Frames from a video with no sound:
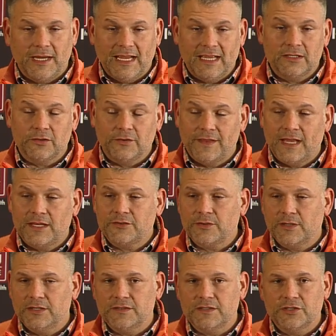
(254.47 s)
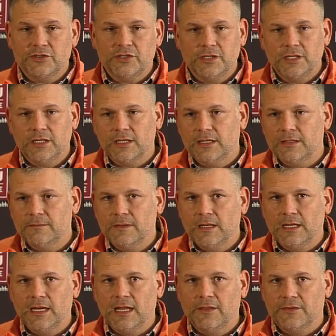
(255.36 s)
handled that transition
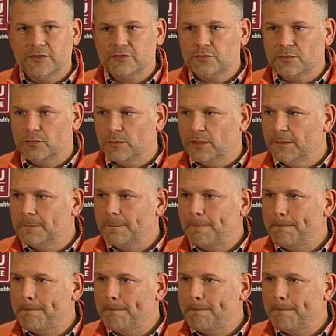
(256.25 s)
and how this one went.